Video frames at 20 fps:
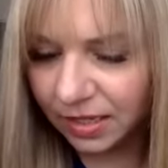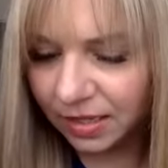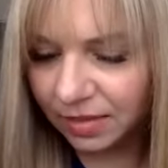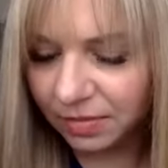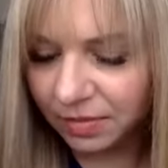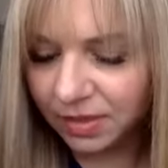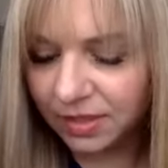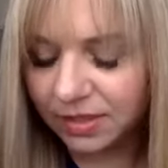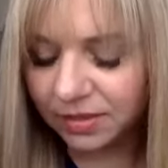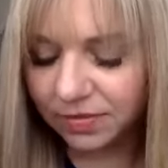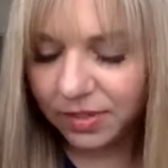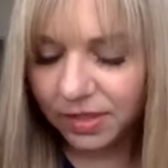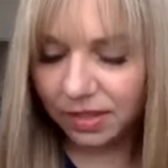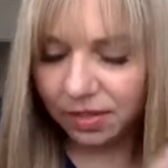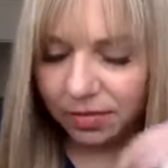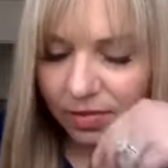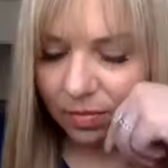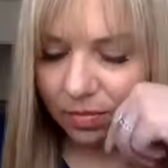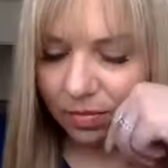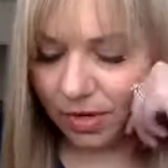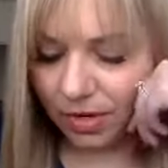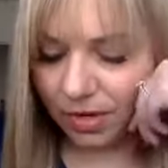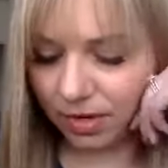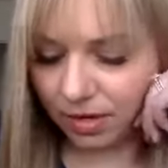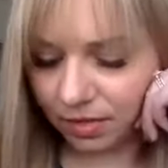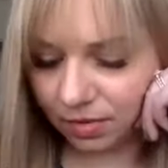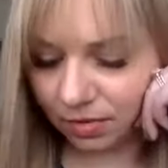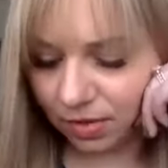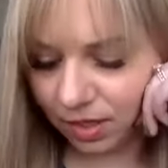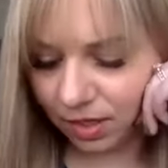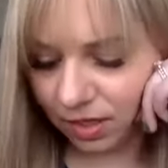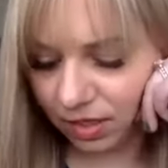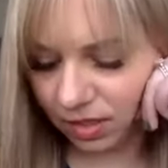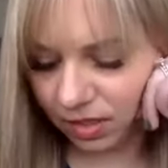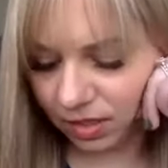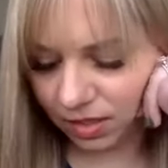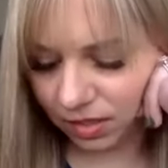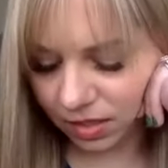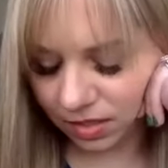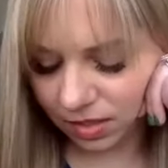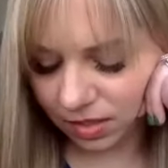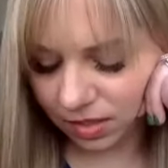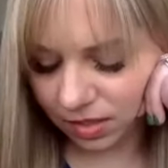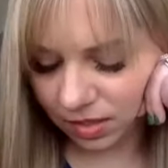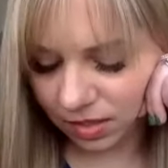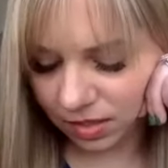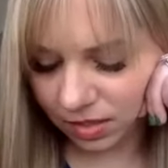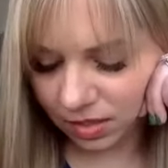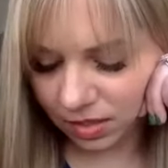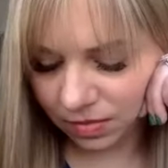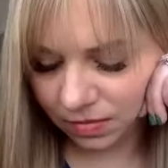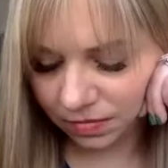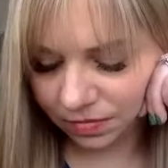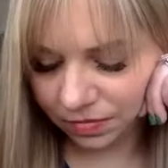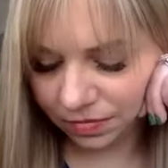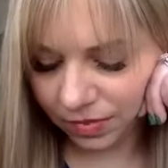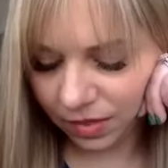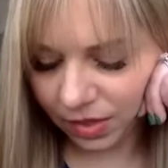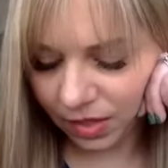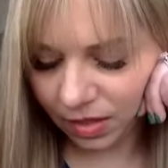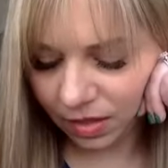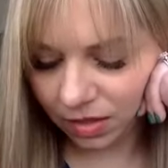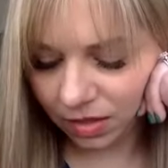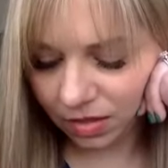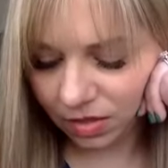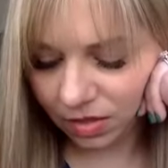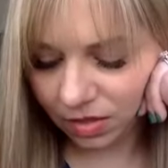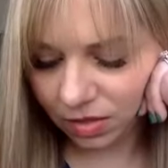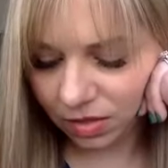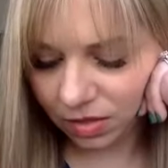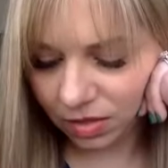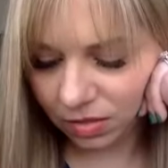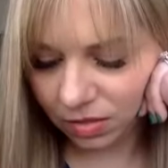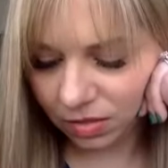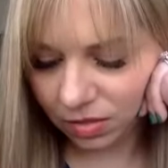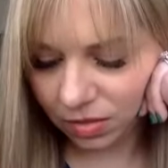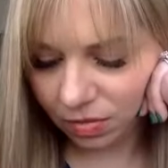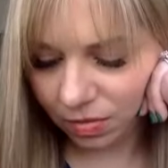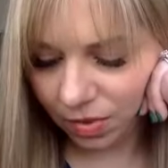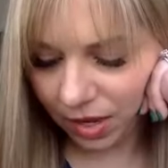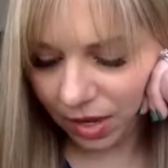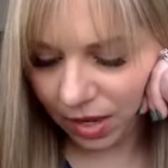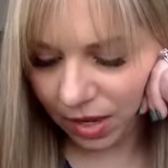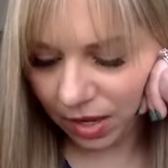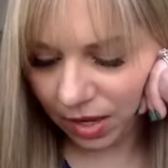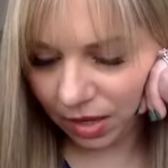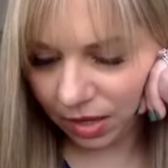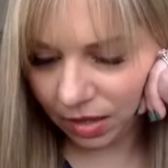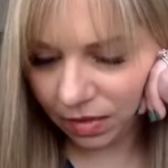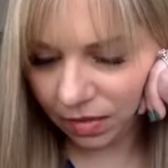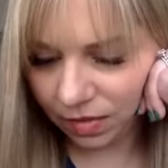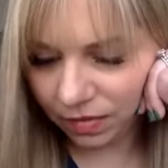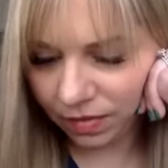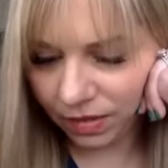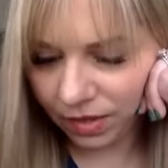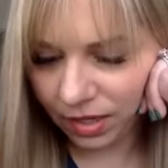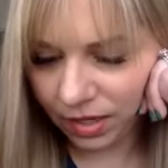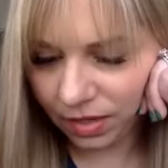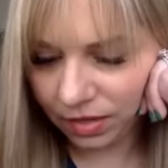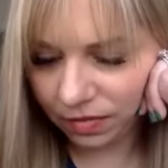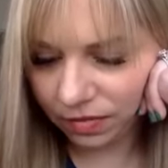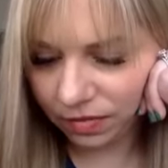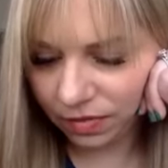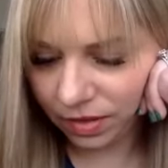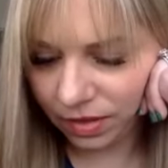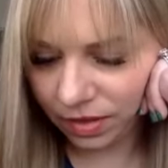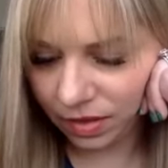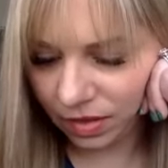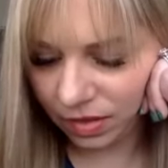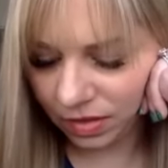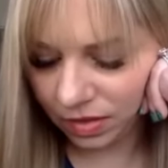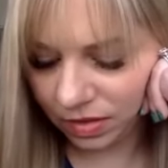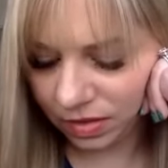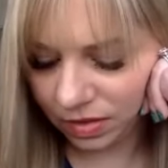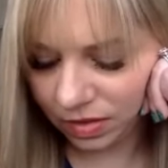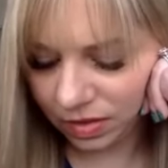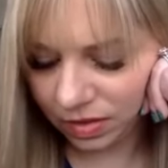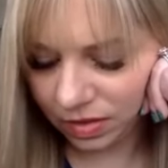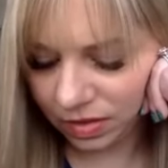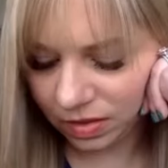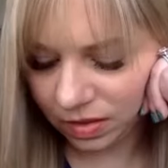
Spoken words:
Let me see if I can remember how to do this. There's also a way, find friends.